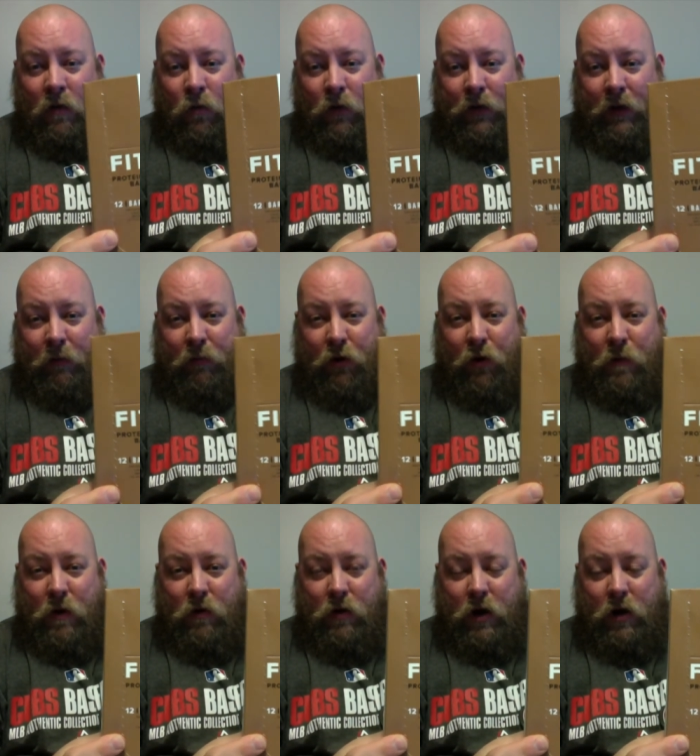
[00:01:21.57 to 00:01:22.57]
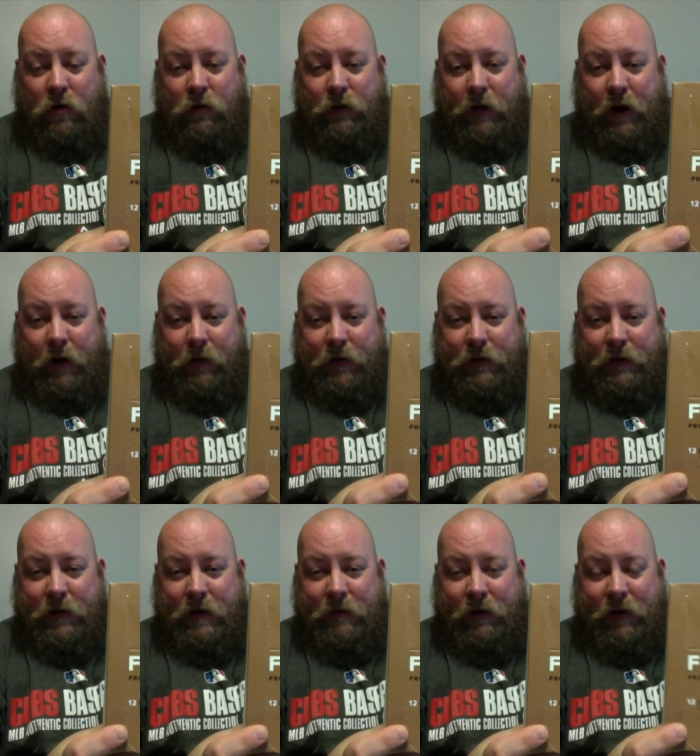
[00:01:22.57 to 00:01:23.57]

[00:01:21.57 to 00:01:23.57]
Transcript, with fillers: with a promo code that I received.